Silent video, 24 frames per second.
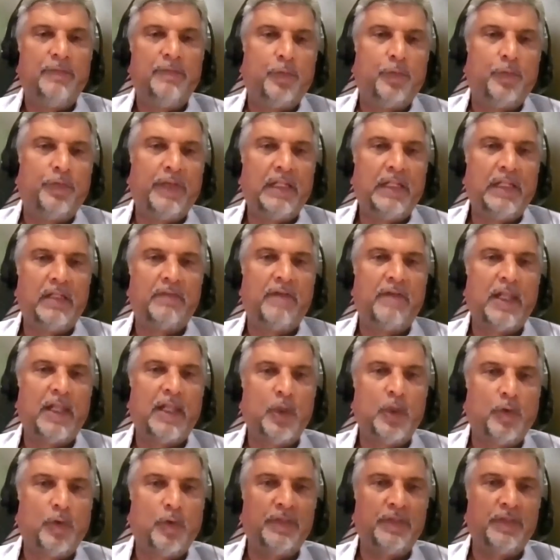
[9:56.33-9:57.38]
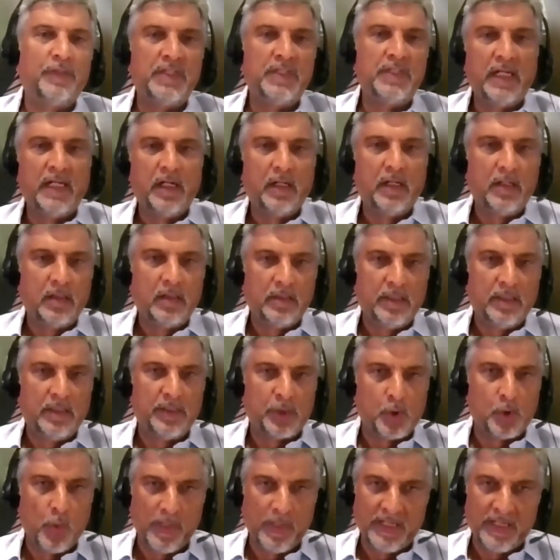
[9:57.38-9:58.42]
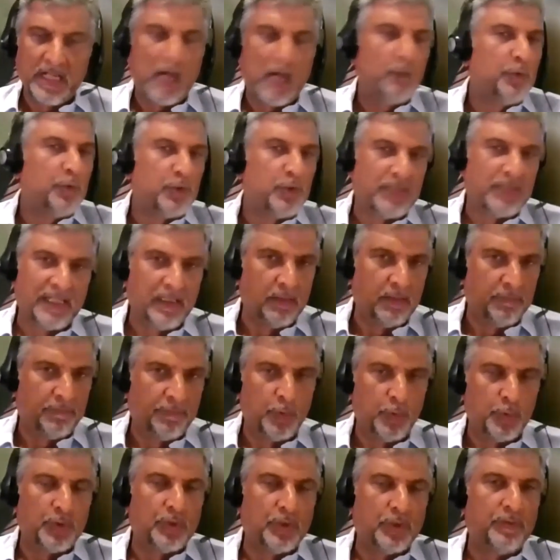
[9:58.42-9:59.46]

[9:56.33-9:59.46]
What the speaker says: you feel the value of the yield is going down, you sell the future.